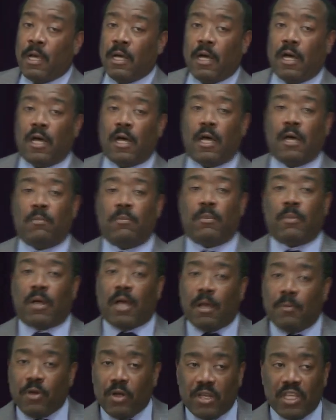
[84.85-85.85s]
Um,
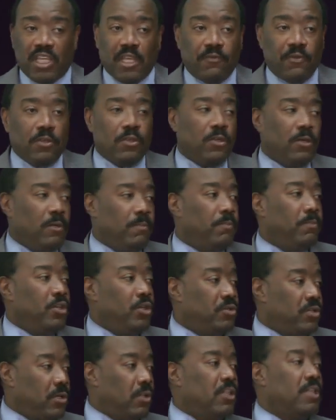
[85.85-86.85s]
I'm going to give you the
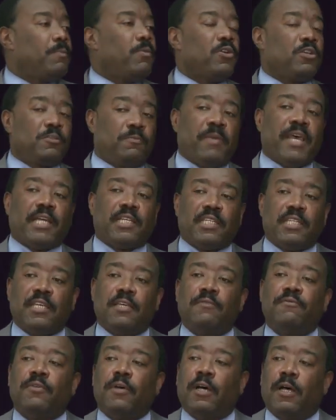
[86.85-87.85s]
utility
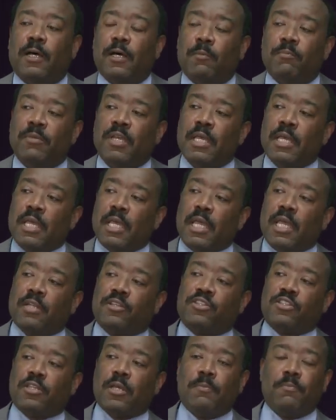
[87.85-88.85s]
perspective. Um, it's
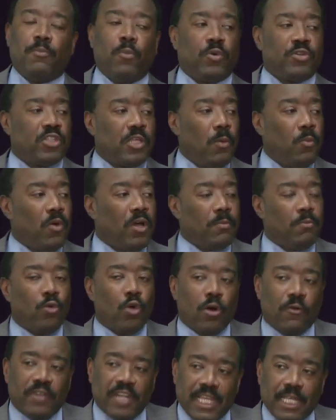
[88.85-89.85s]
some, somewhat
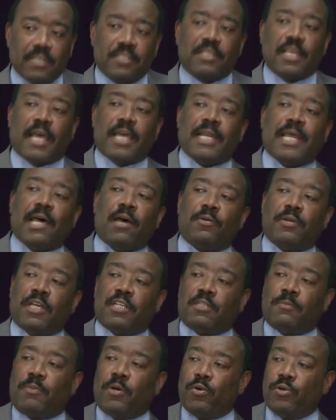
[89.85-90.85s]
more of an inside out
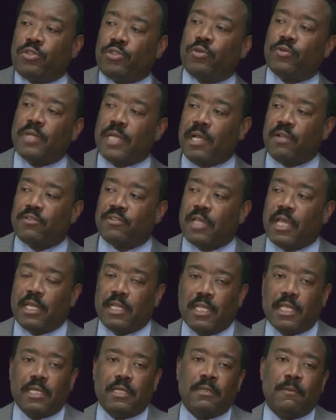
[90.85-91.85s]
as opposed to an outside
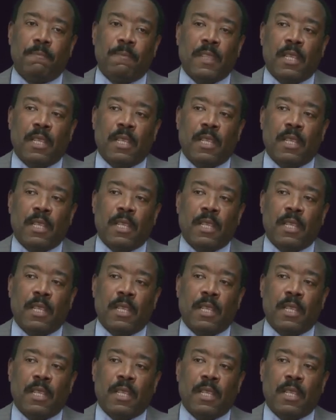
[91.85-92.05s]
in.